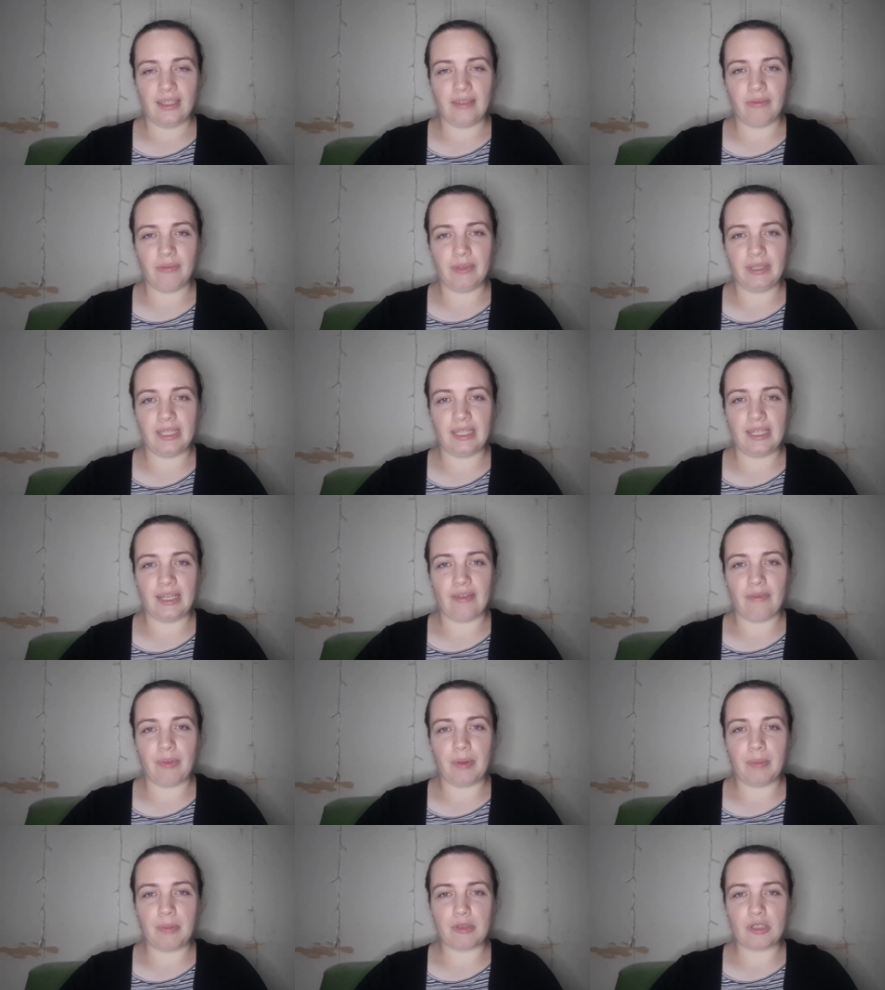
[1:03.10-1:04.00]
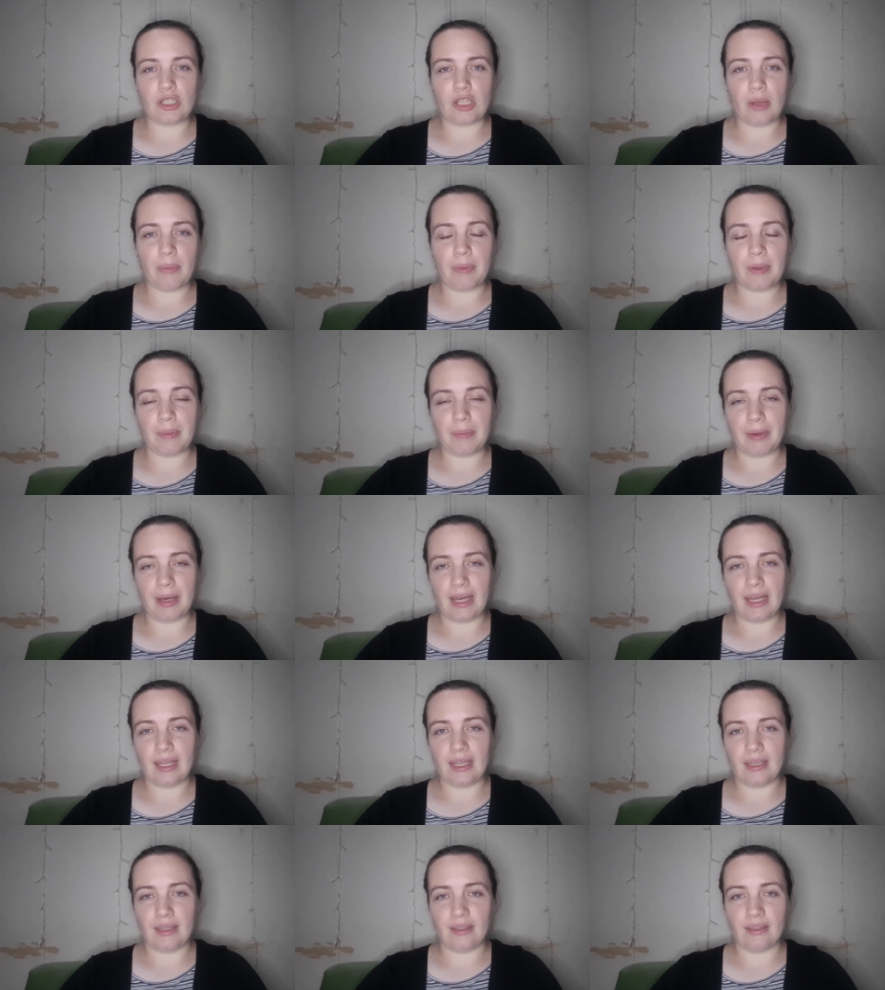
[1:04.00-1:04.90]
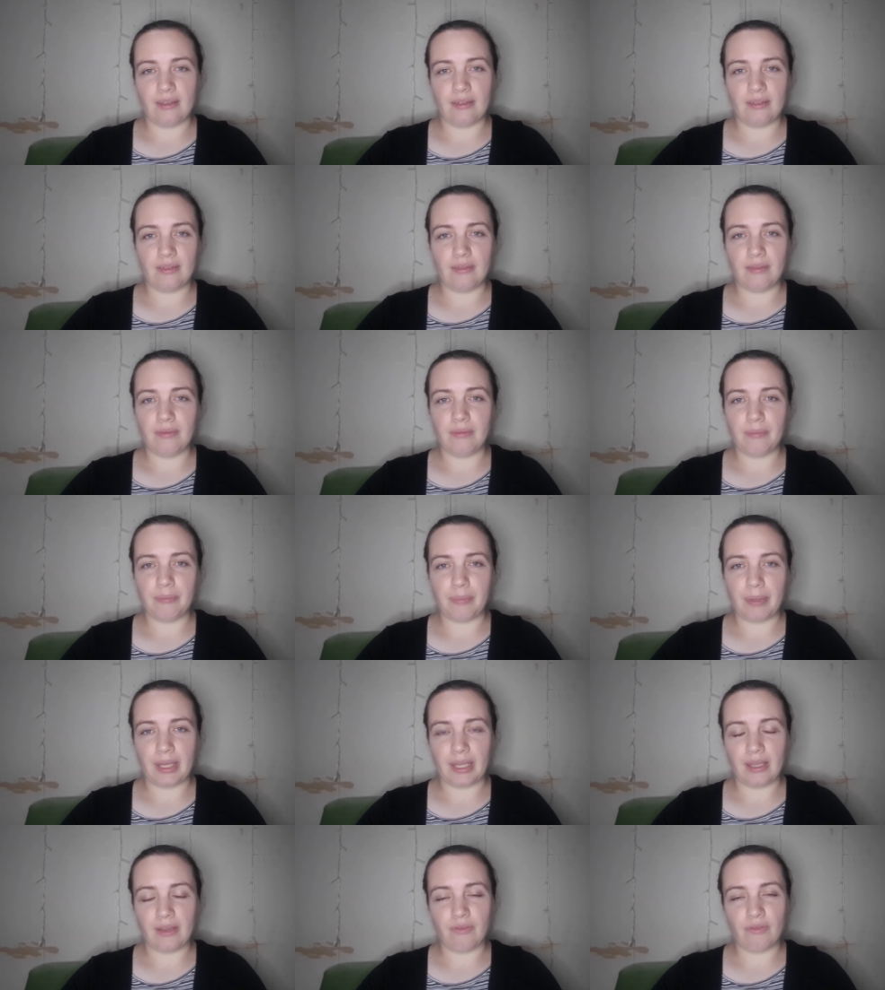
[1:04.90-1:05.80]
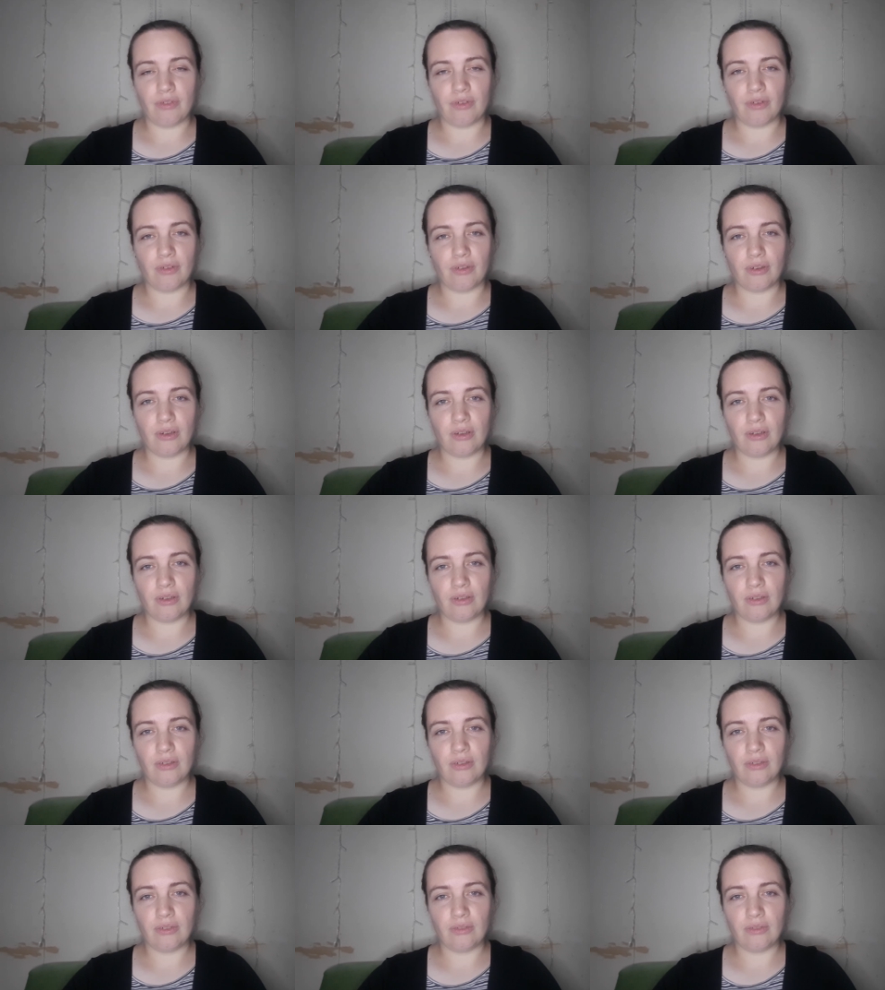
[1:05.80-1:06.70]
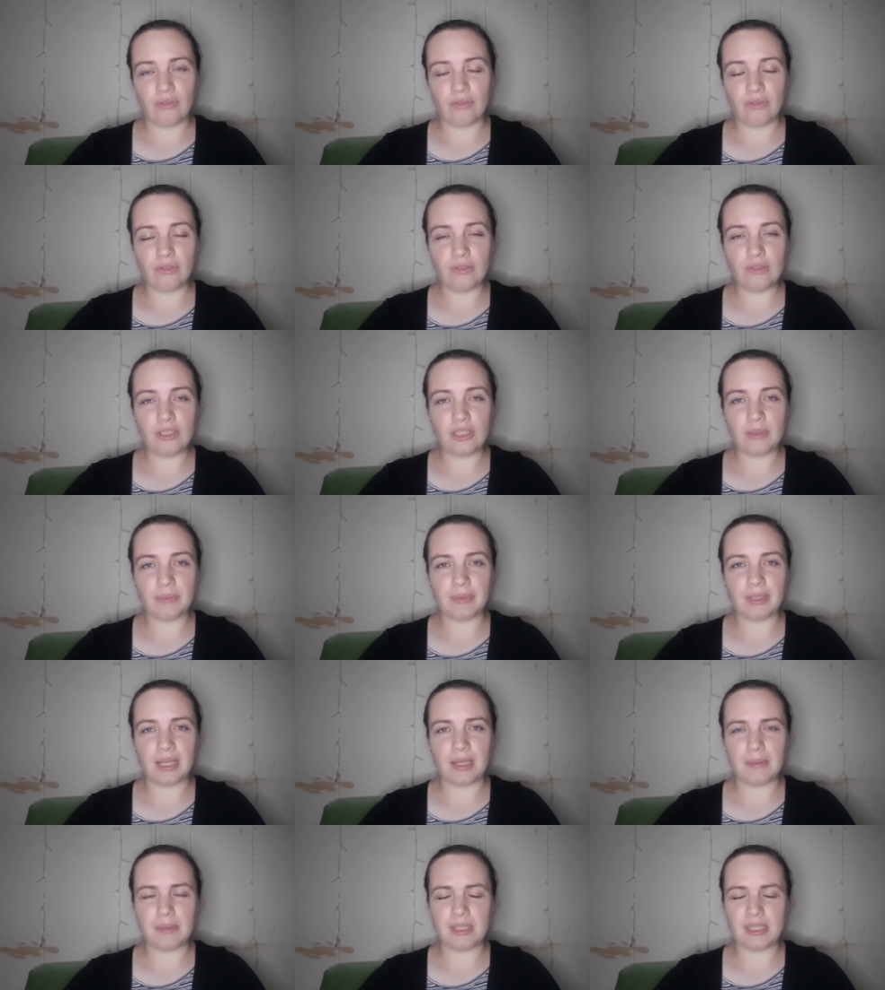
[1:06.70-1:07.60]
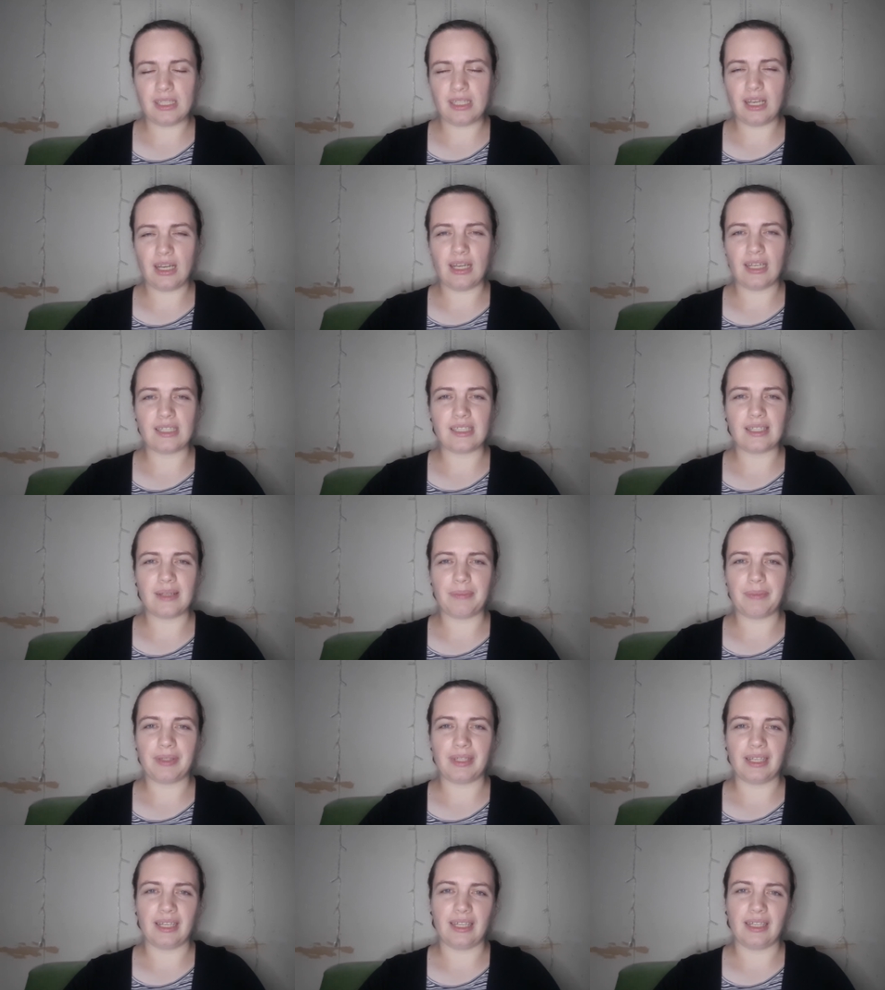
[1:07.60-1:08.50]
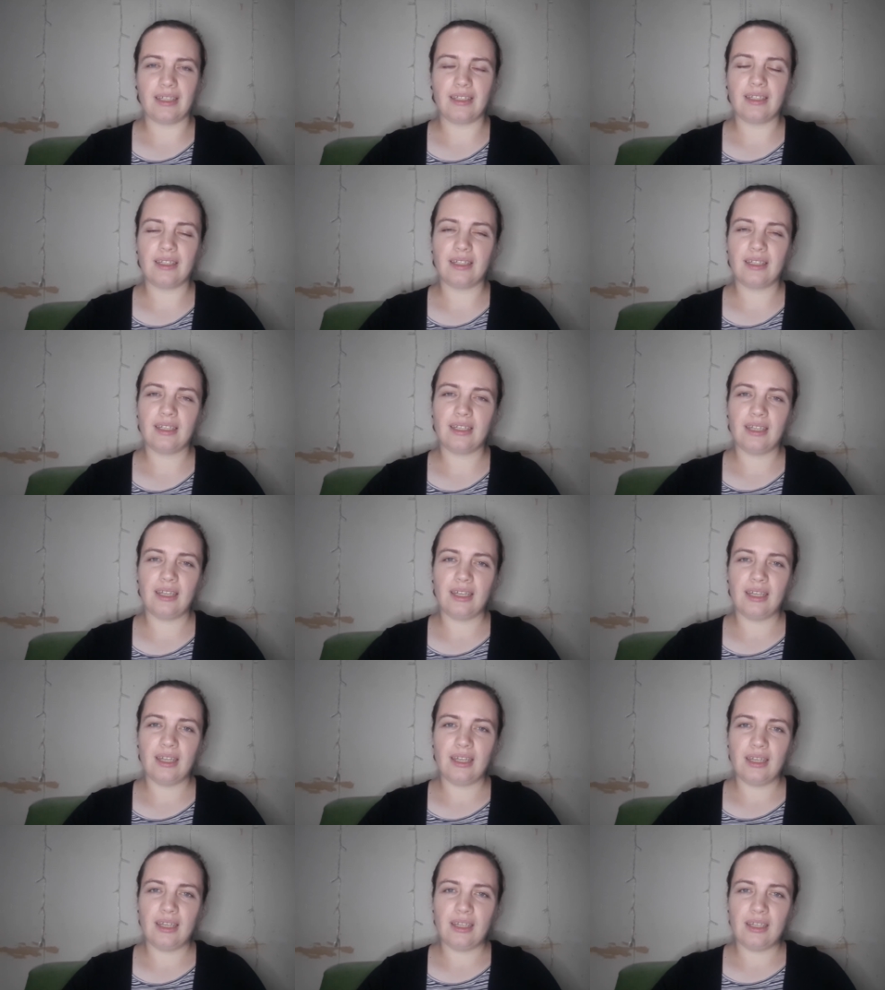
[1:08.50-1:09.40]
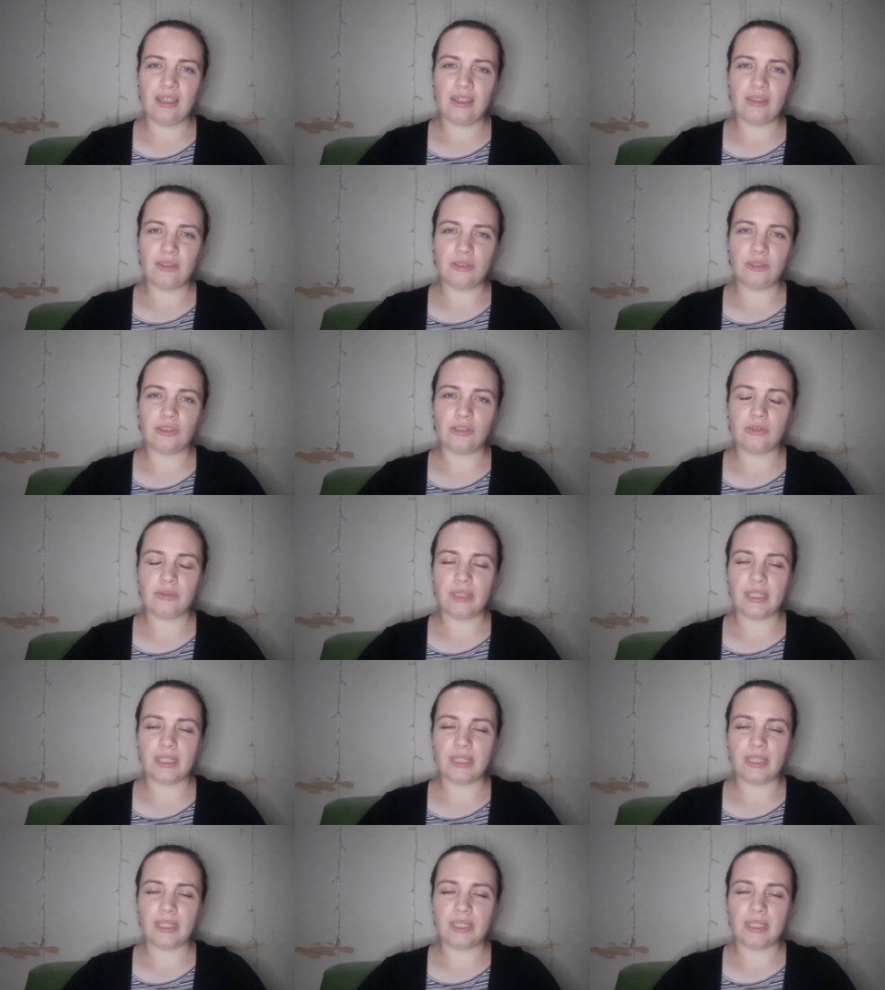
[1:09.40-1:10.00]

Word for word: we didn't have people stopping by and begging for food sometimes. It's not like something like Costa